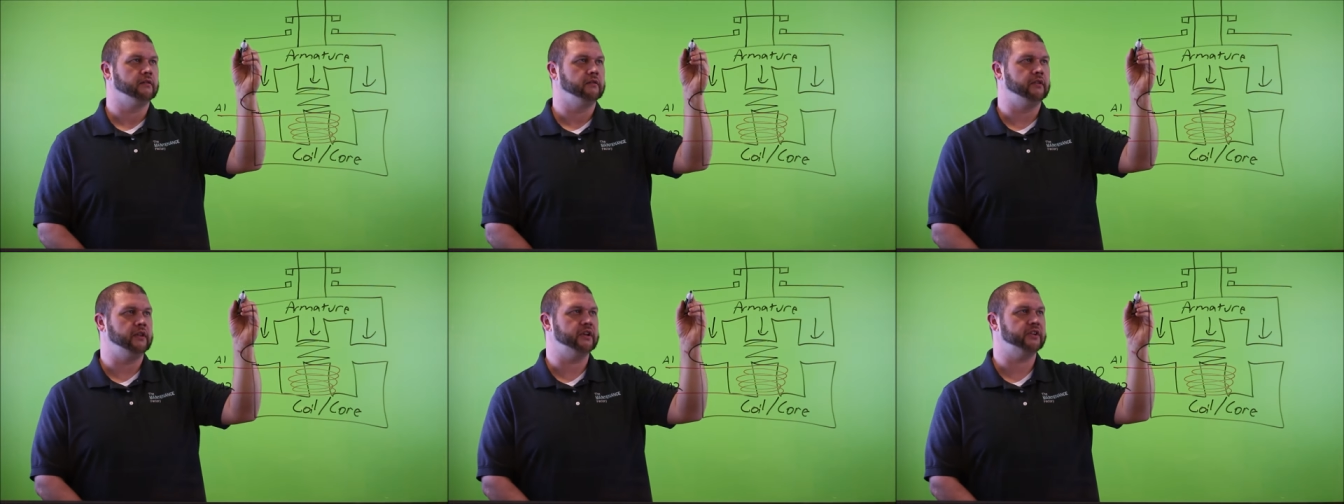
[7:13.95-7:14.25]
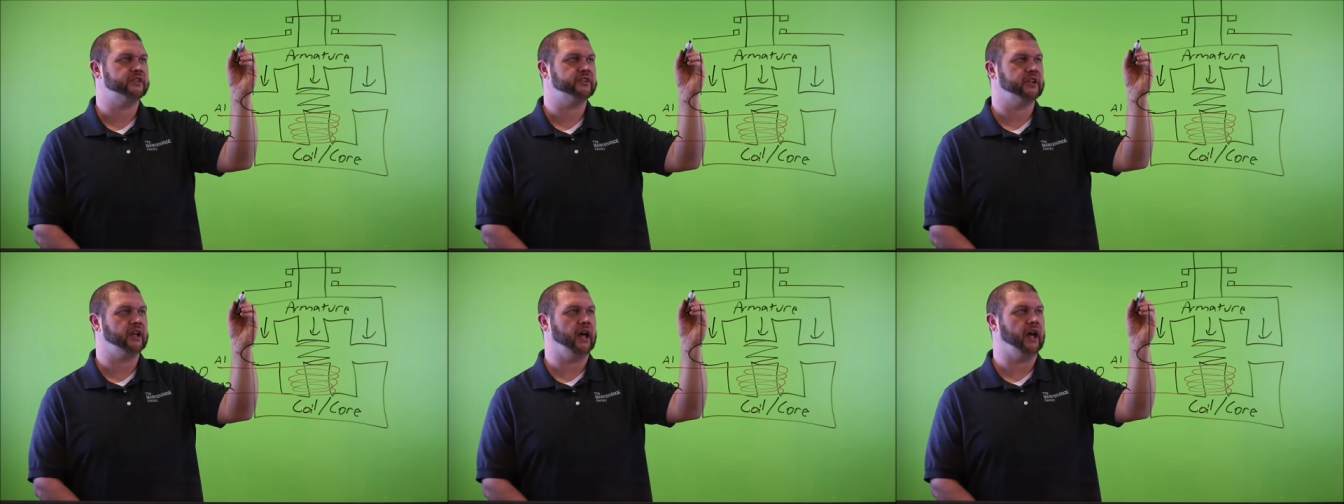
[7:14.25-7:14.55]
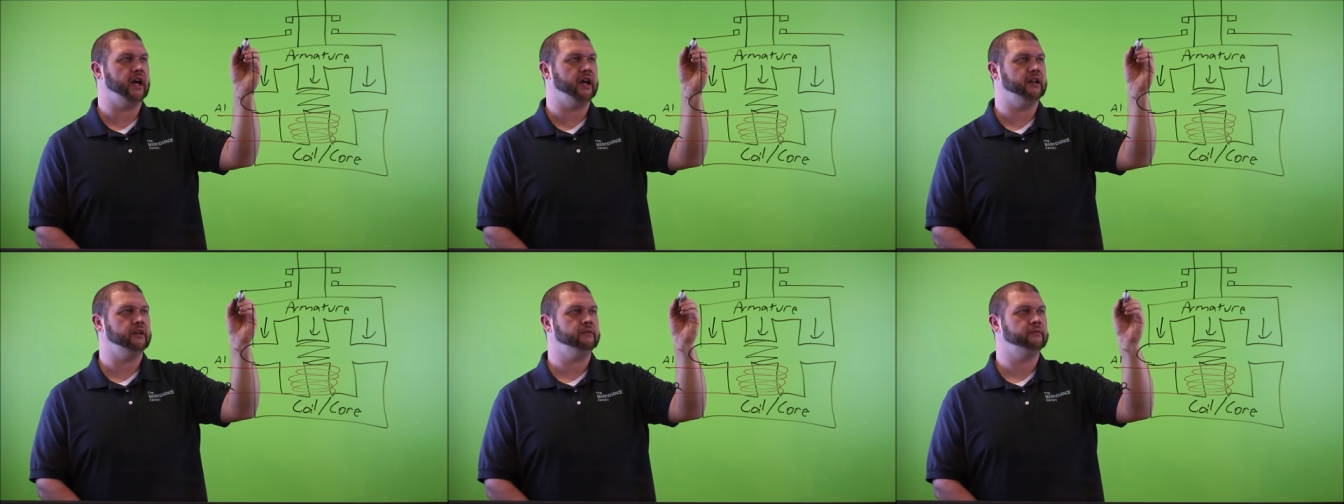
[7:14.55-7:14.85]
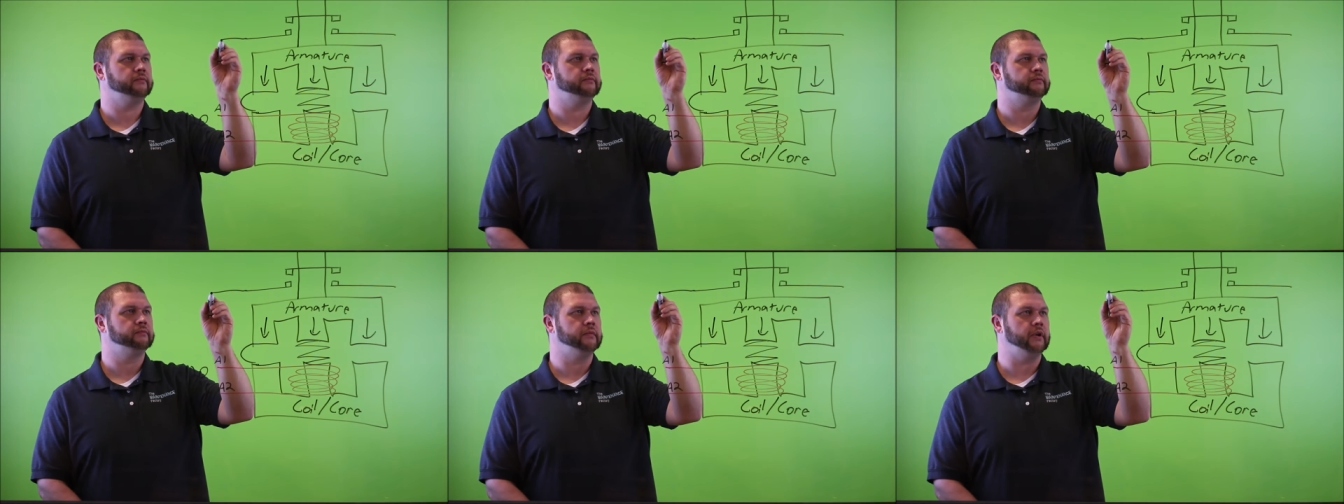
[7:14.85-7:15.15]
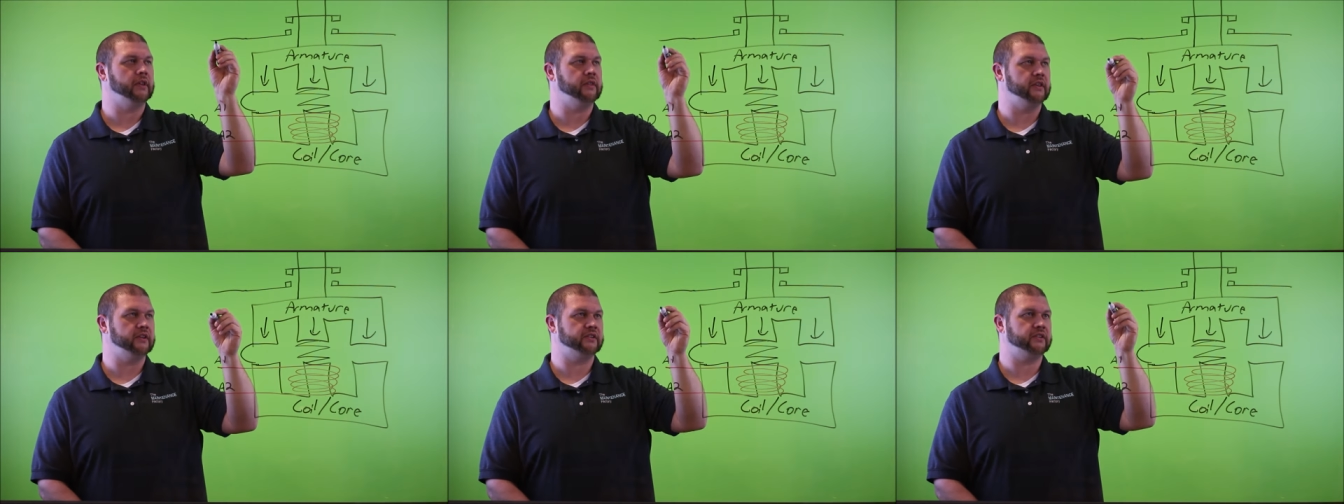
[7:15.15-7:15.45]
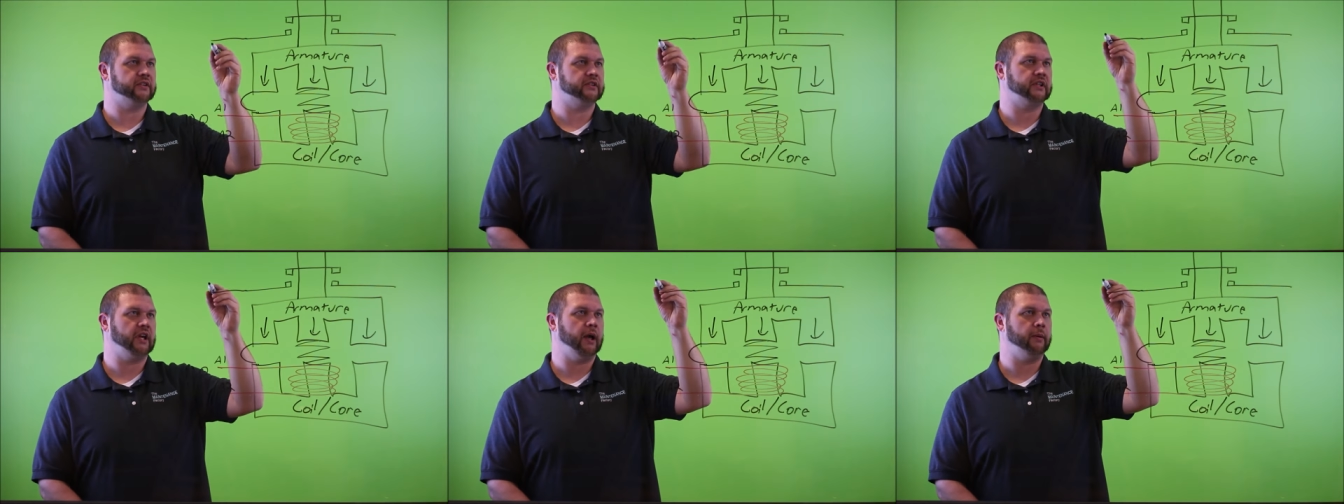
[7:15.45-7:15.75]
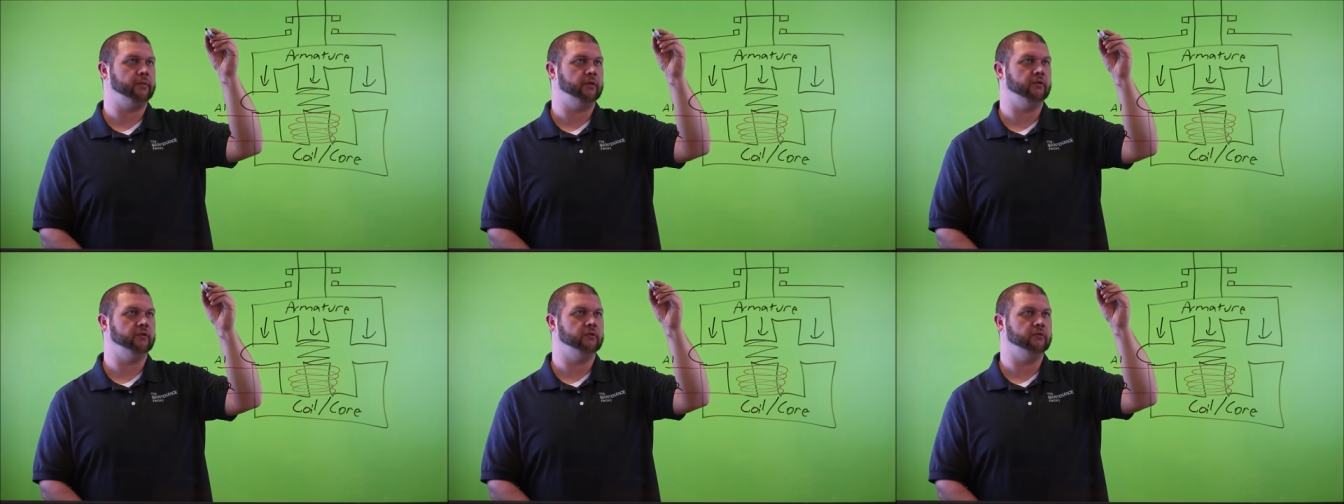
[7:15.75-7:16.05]
This side, in this
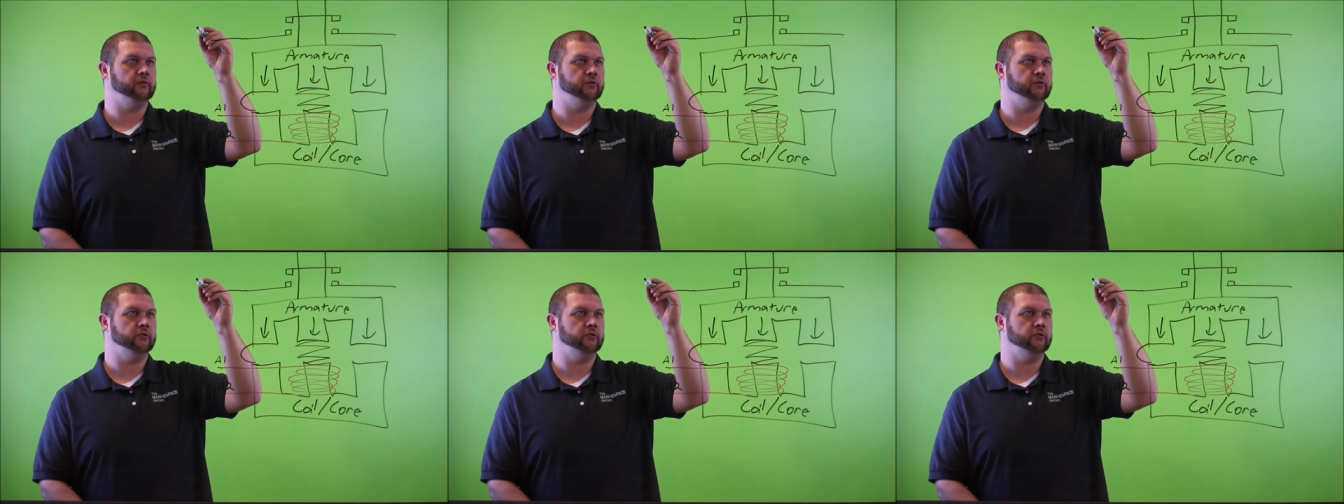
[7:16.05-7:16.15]
example,